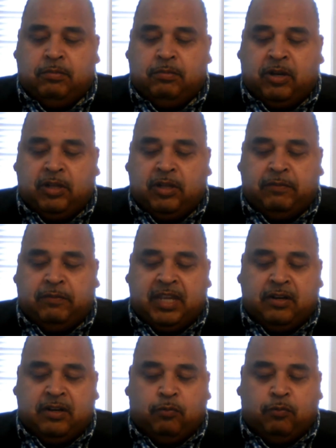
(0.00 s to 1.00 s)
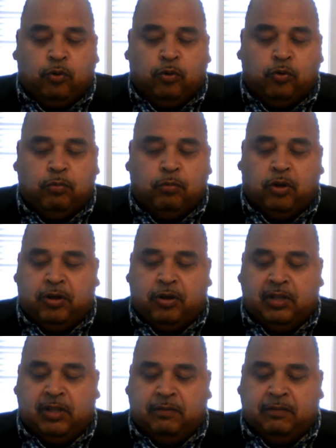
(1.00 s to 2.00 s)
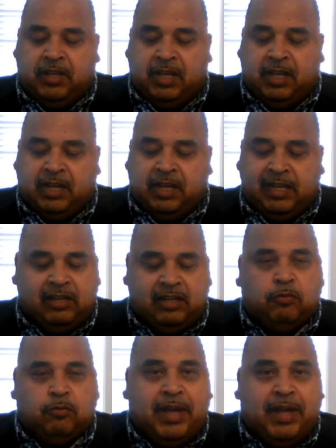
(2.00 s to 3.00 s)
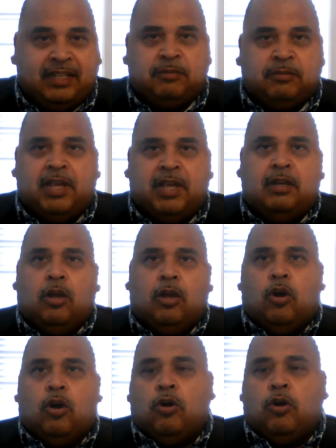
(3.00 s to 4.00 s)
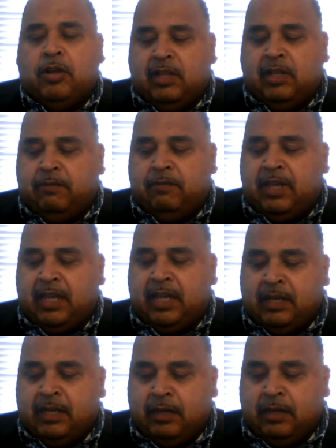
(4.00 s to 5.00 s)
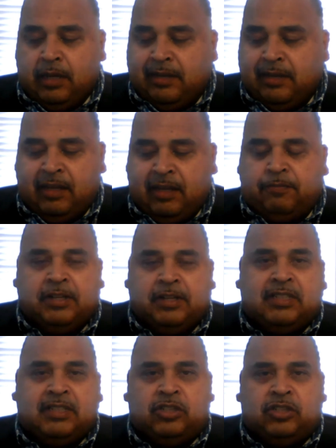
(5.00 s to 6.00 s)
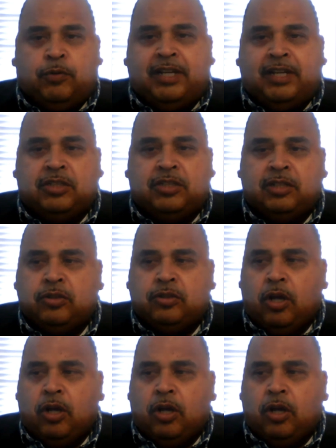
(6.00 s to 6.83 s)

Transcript: they're living in a room, or they're living in an illegal basement, or they're living in different situations.